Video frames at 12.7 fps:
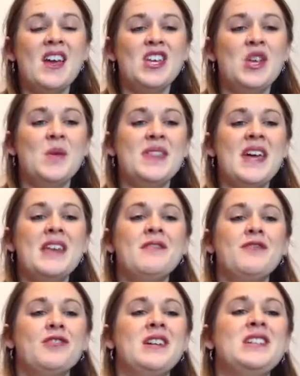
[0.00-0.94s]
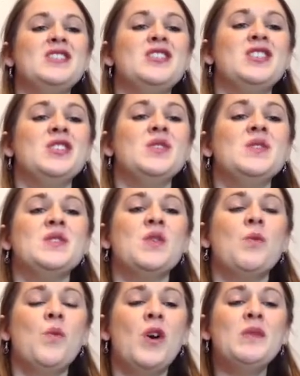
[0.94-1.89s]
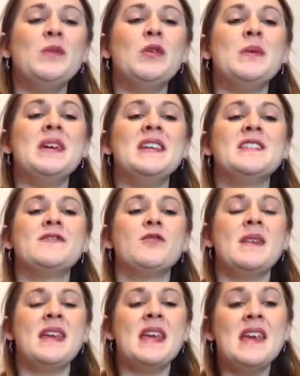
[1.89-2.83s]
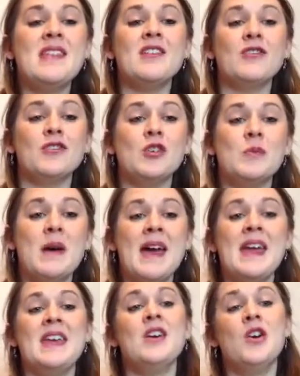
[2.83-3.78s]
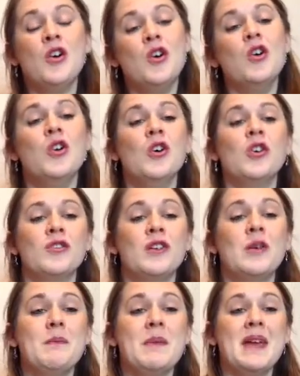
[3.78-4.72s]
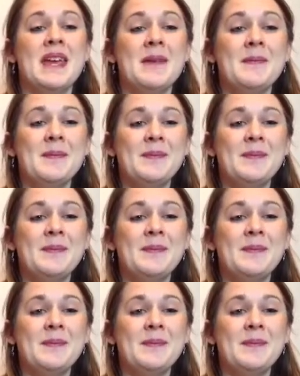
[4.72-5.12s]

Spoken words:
You are then free to choose 1 more piece from either Group A or Group B.